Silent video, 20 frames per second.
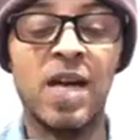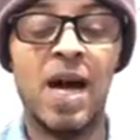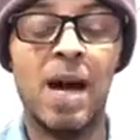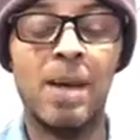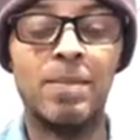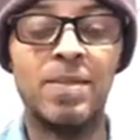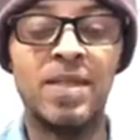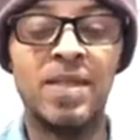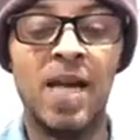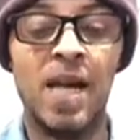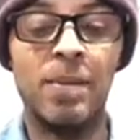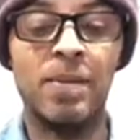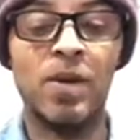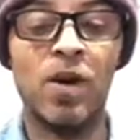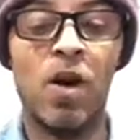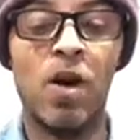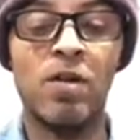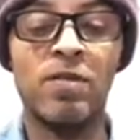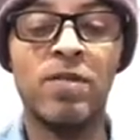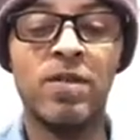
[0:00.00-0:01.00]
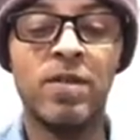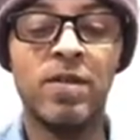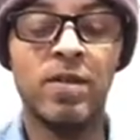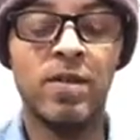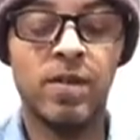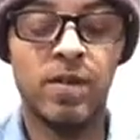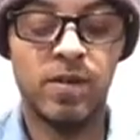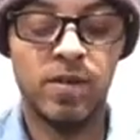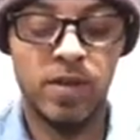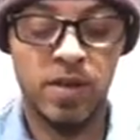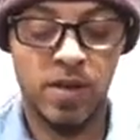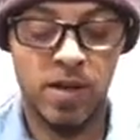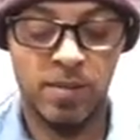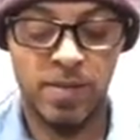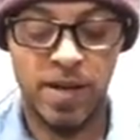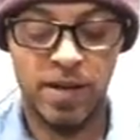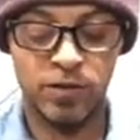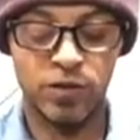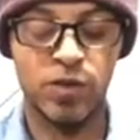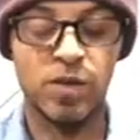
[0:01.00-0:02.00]
top, tape it off, then come
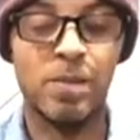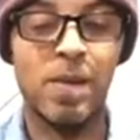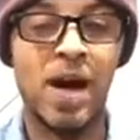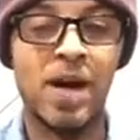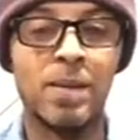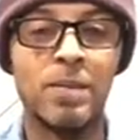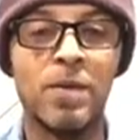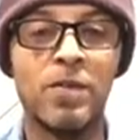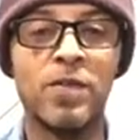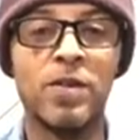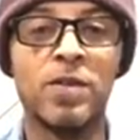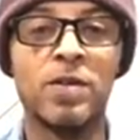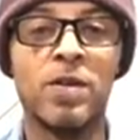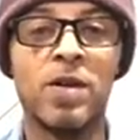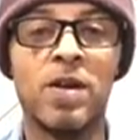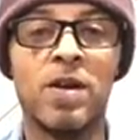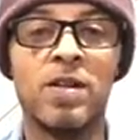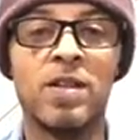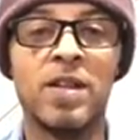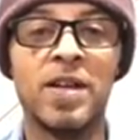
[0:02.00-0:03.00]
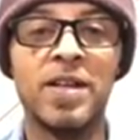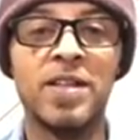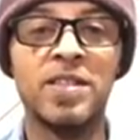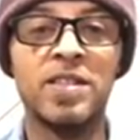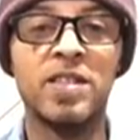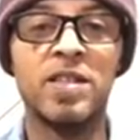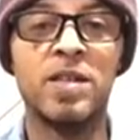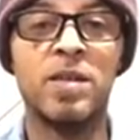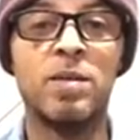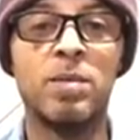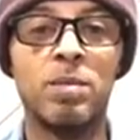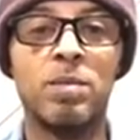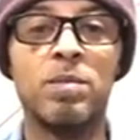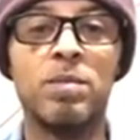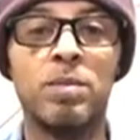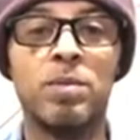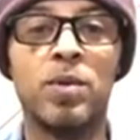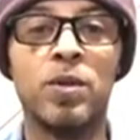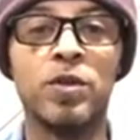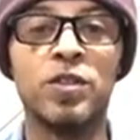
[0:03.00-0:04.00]
down to the bottom of your lace,
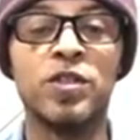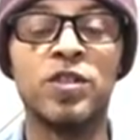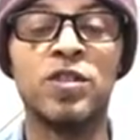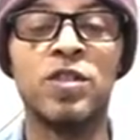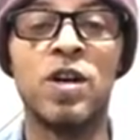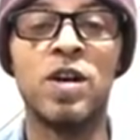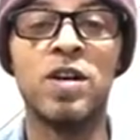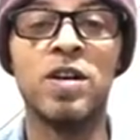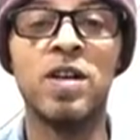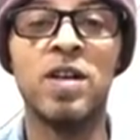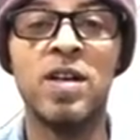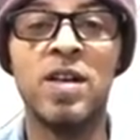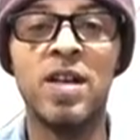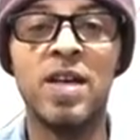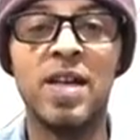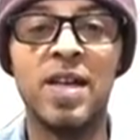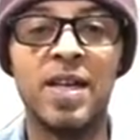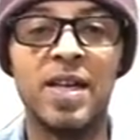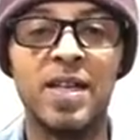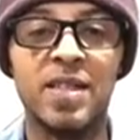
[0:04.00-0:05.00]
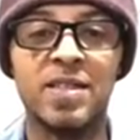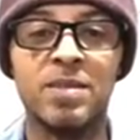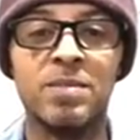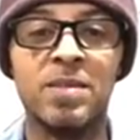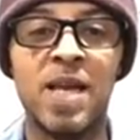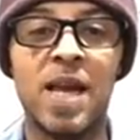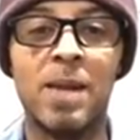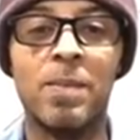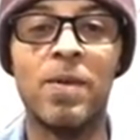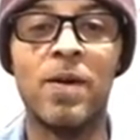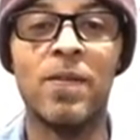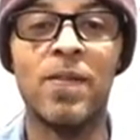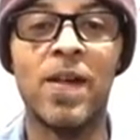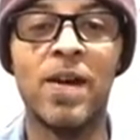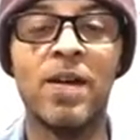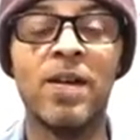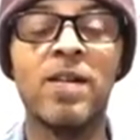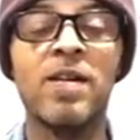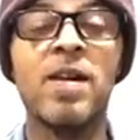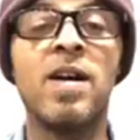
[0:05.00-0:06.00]
pull it snug, get some tape on
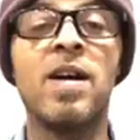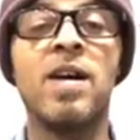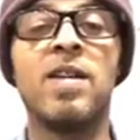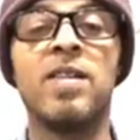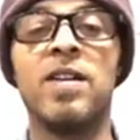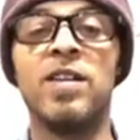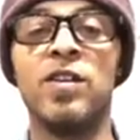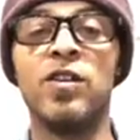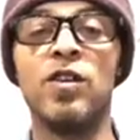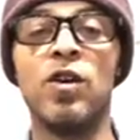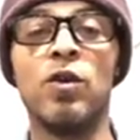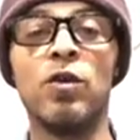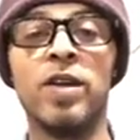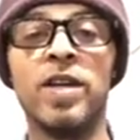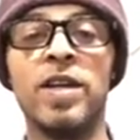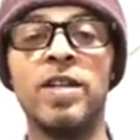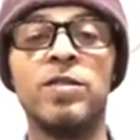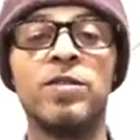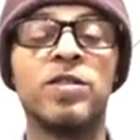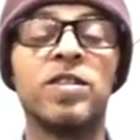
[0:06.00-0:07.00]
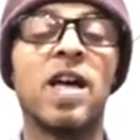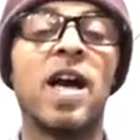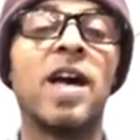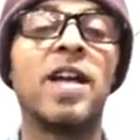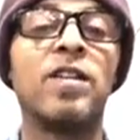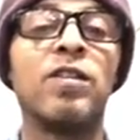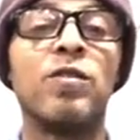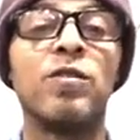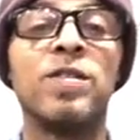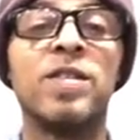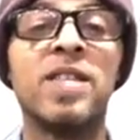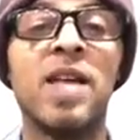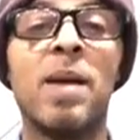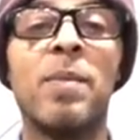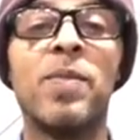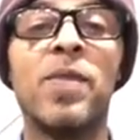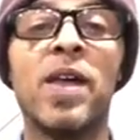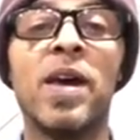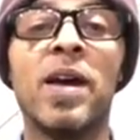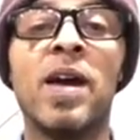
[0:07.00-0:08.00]
there, then you go to either side and do the same
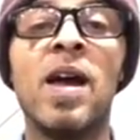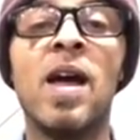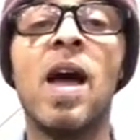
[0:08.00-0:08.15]
thing.